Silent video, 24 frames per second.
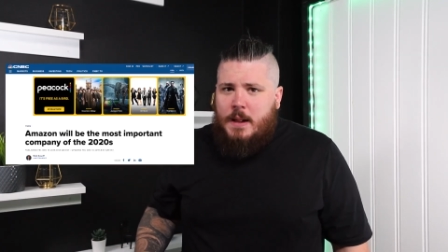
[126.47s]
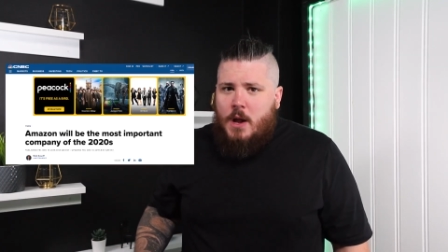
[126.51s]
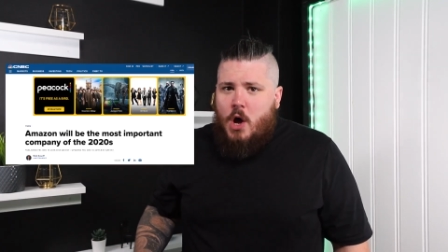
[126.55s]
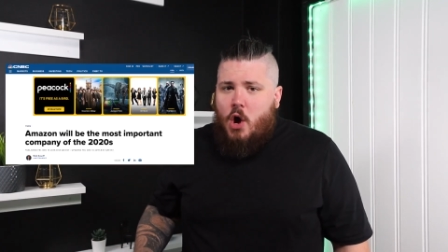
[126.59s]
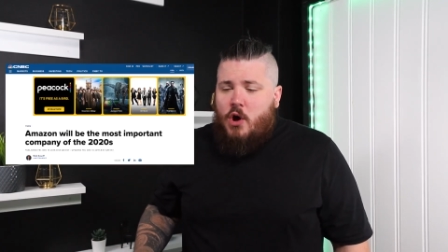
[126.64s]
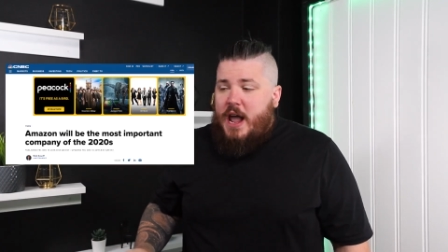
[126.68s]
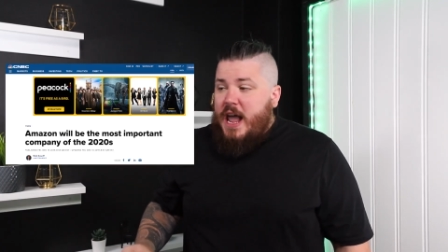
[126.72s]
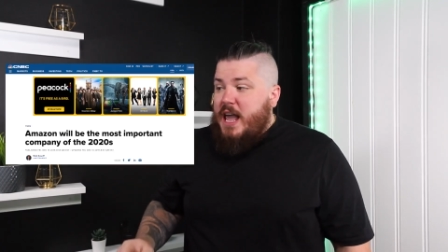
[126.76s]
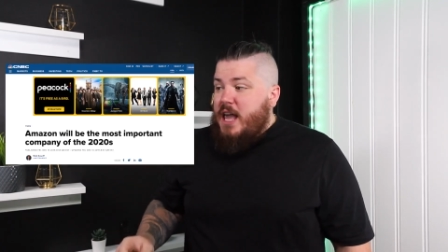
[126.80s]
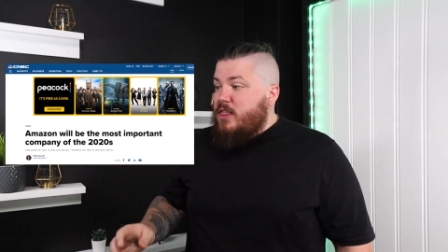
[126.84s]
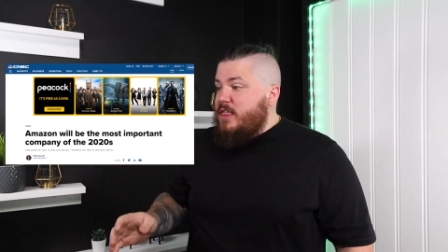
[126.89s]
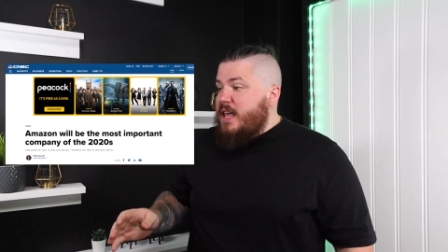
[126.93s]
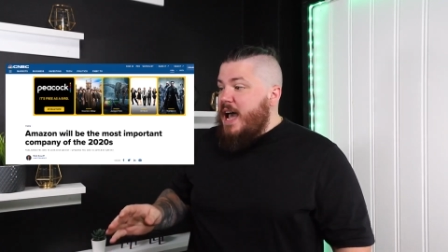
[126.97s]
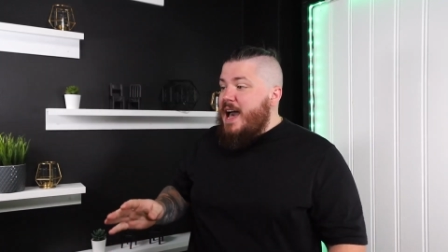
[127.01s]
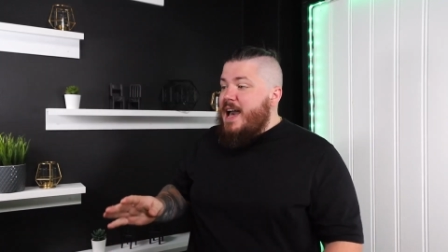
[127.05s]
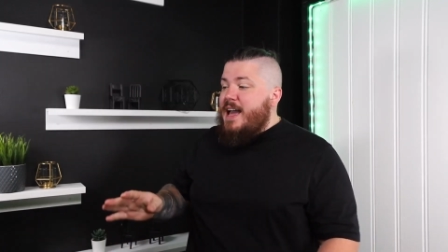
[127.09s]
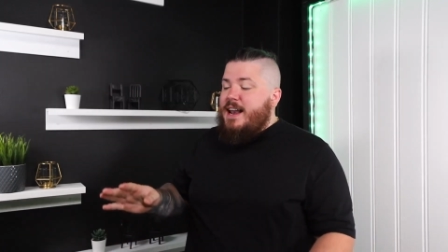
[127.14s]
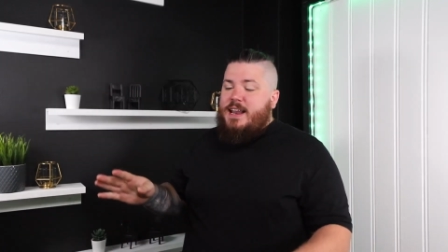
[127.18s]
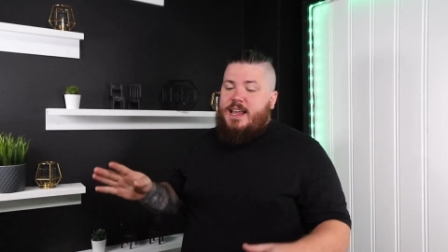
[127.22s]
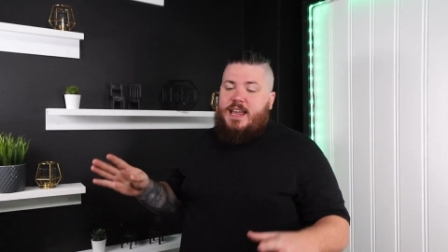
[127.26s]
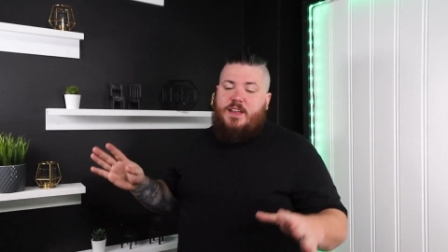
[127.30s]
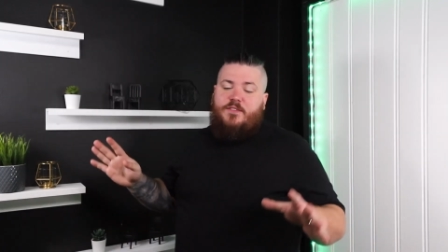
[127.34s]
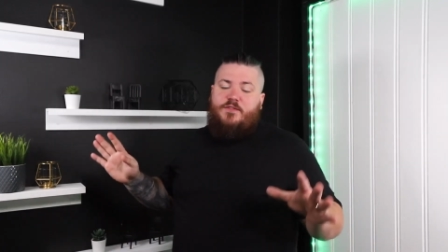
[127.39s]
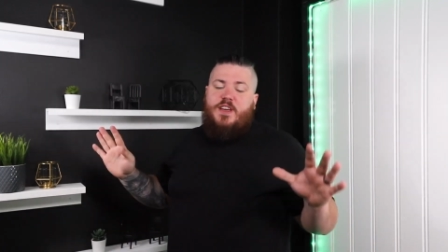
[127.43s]
Okay,
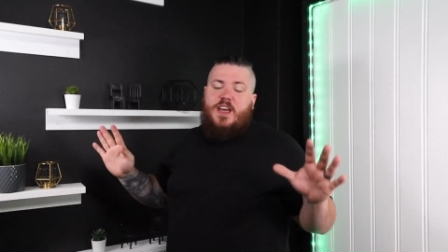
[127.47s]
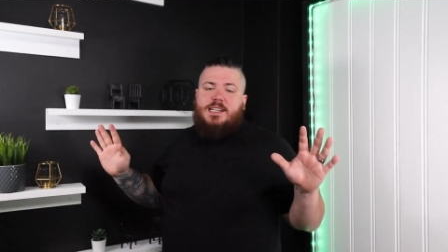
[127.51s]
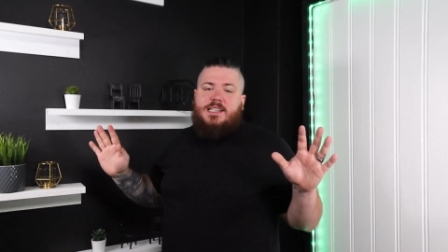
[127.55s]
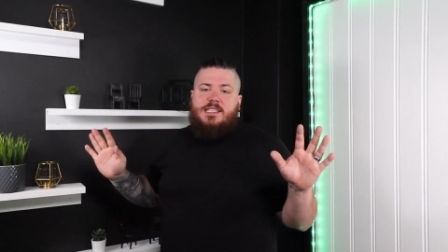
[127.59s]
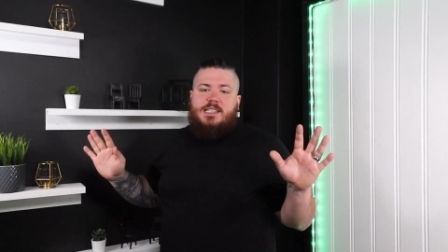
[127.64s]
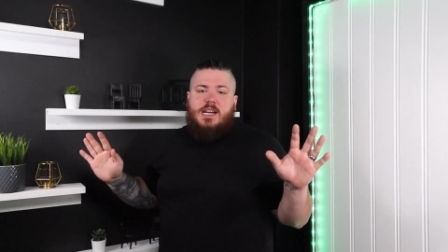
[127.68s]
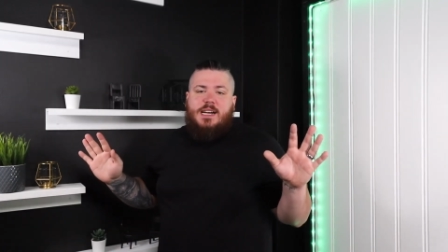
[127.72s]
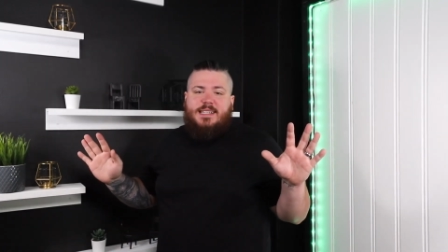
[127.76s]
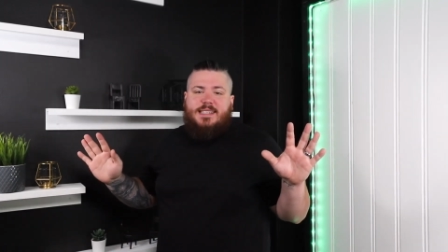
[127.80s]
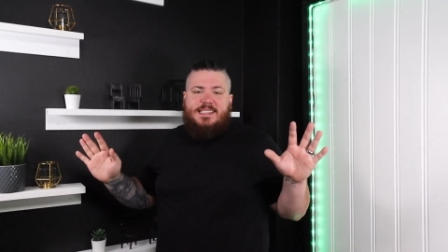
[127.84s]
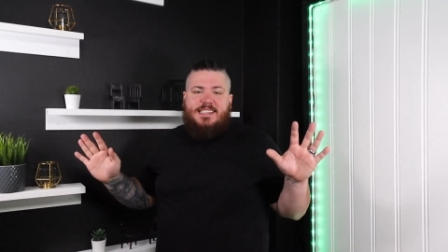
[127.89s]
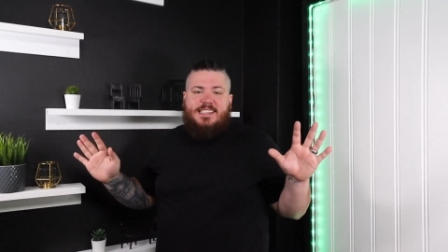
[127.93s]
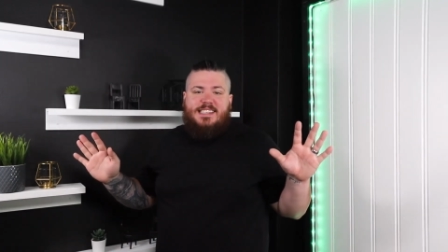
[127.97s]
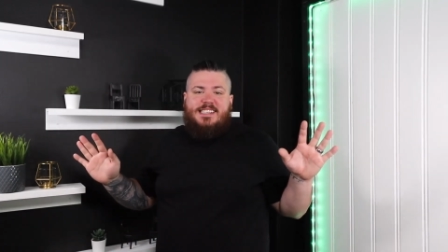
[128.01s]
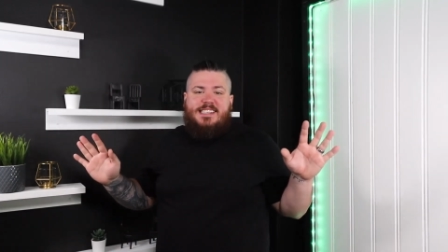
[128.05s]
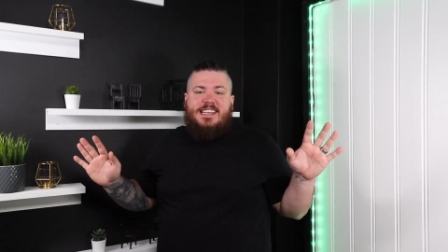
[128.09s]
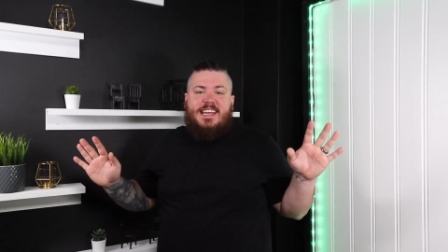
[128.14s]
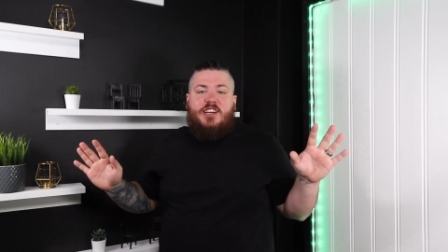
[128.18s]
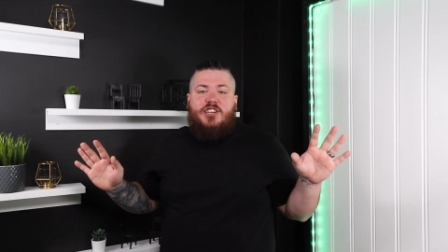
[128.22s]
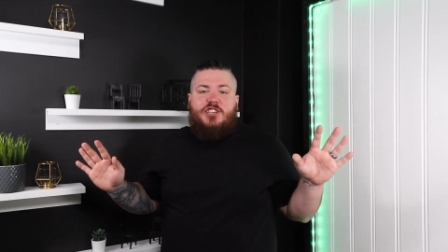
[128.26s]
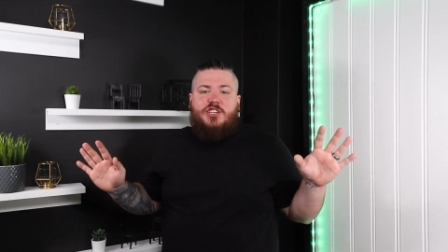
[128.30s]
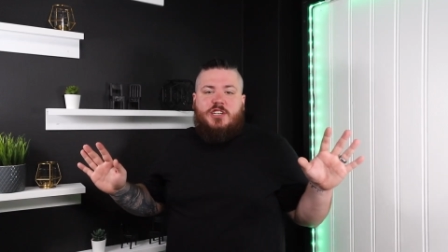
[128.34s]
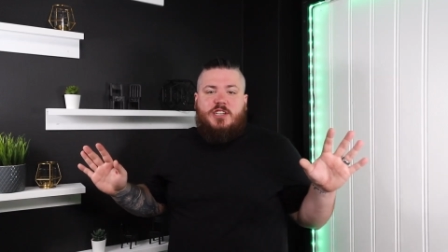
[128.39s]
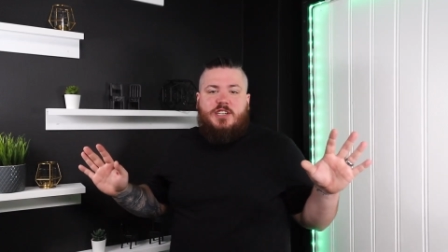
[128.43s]
that if that's not
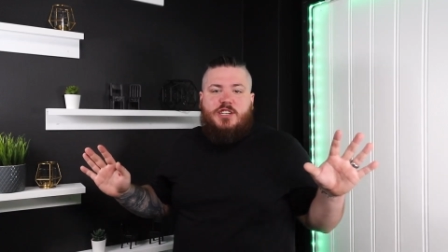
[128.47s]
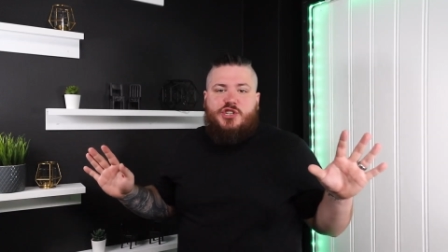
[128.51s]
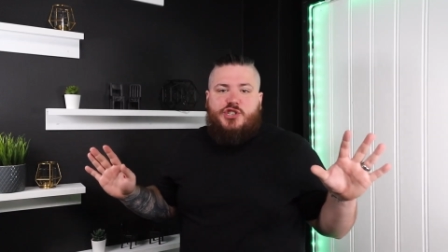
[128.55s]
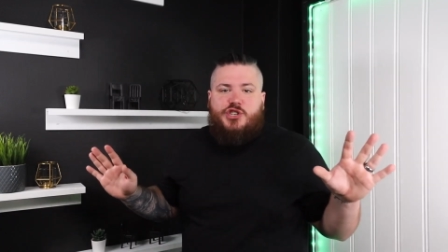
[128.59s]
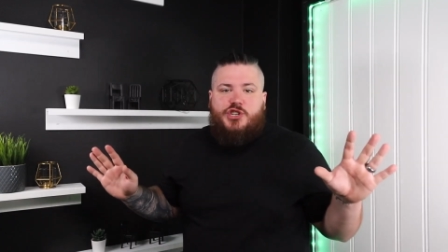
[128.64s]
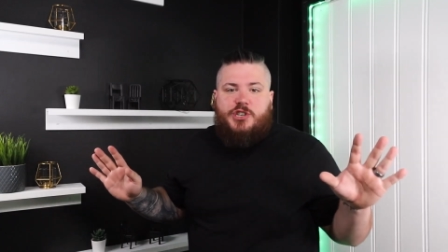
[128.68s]
sensationalist